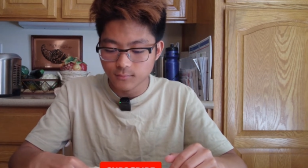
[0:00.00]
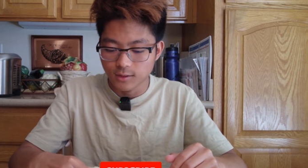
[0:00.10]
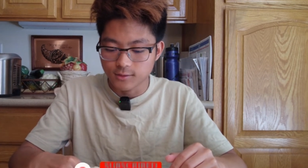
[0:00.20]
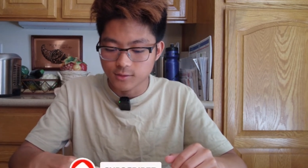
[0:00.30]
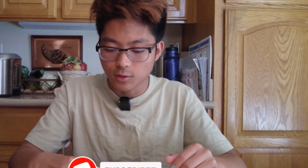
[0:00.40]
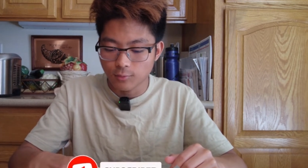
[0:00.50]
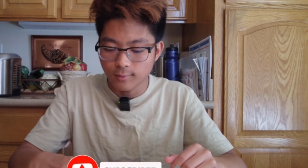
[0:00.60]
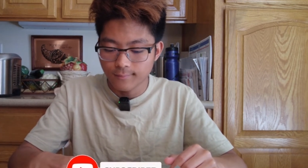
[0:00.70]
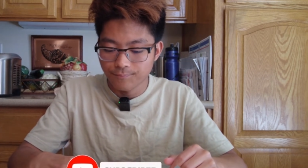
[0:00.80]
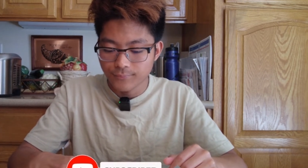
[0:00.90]
And so
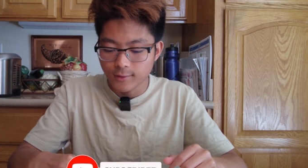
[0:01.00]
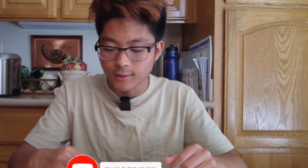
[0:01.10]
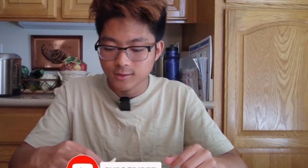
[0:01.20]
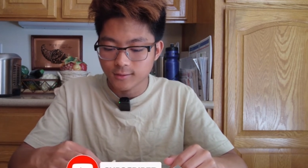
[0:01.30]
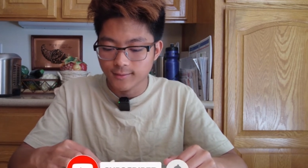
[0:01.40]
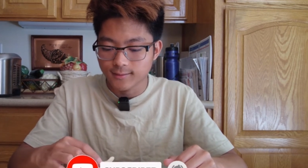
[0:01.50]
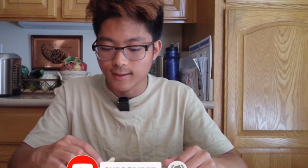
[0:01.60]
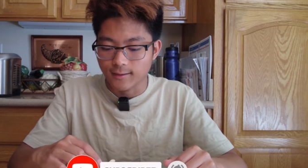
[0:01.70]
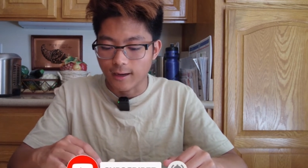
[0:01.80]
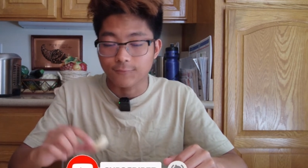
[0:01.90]
you actually get
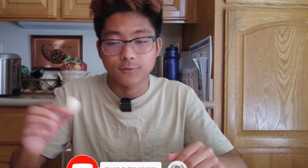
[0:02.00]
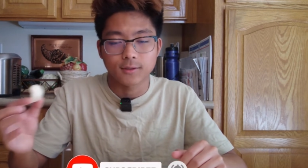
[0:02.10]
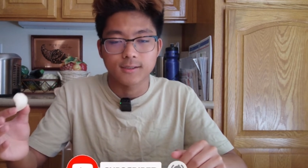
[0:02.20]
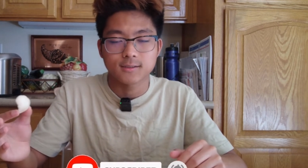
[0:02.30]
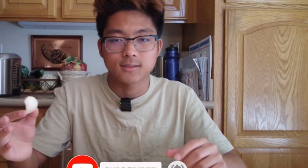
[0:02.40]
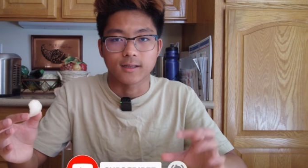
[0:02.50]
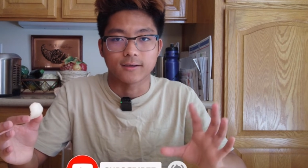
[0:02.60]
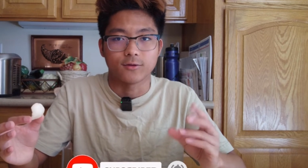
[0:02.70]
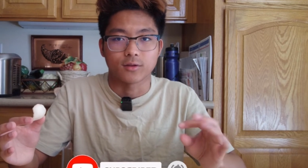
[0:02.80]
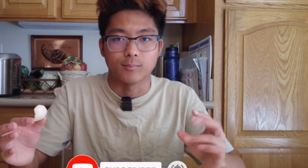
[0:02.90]
that aftertaste,
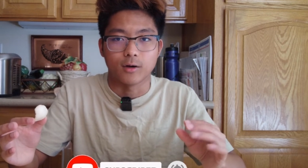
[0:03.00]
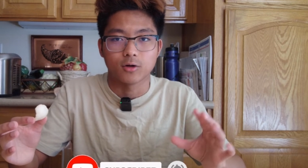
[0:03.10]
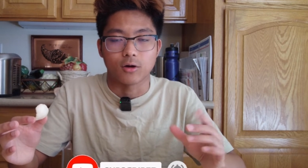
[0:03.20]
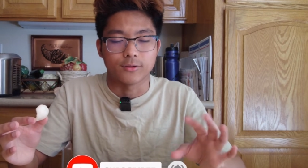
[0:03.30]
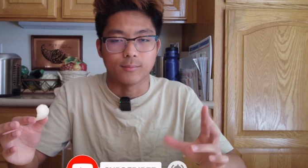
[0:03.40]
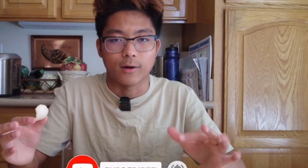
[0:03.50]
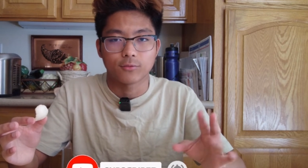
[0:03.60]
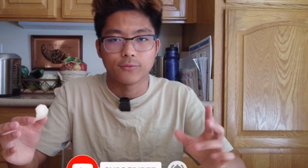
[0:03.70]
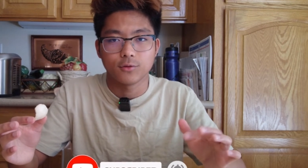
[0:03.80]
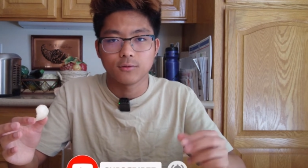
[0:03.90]
like, you know, the butter on the
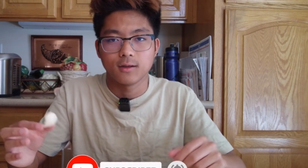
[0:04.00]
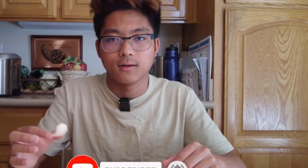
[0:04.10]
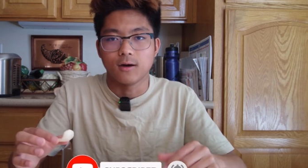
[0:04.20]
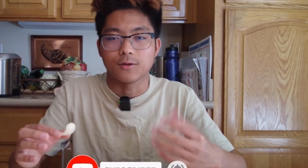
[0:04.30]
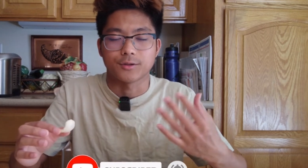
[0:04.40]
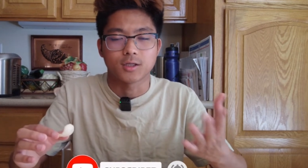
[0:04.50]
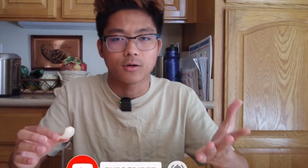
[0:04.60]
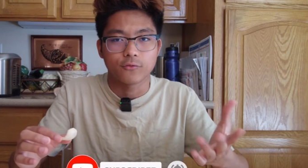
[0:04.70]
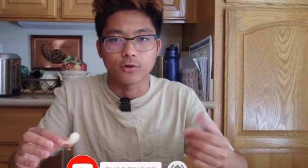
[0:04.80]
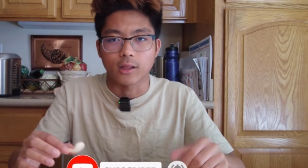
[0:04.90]
mouthfeel, on the
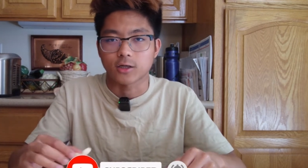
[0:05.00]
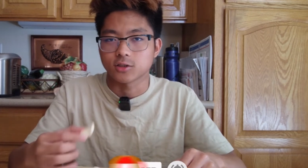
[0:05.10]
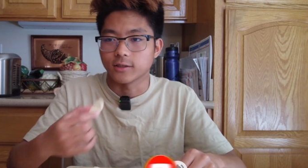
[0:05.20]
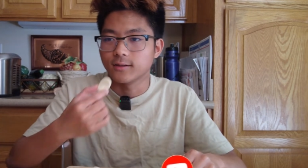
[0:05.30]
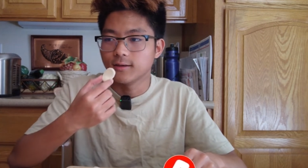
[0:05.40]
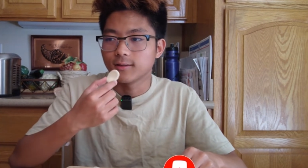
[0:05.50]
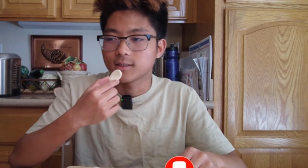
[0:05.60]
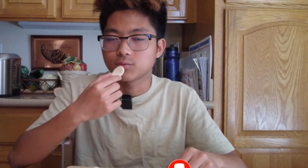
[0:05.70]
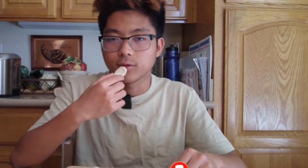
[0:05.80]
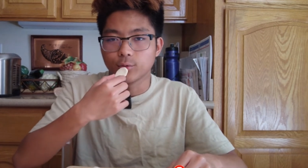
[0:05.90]
tongue feel actually,
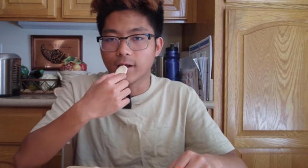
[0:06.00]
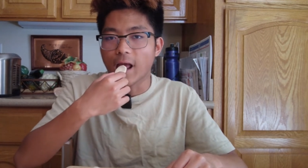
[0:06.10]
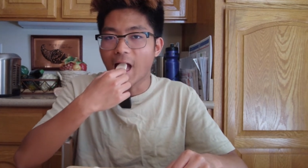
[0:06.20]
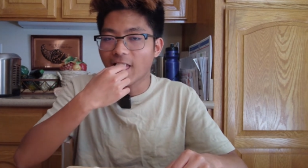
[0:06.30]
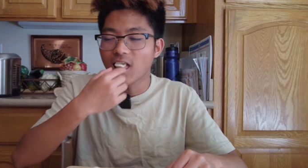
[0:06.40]
that's what you get.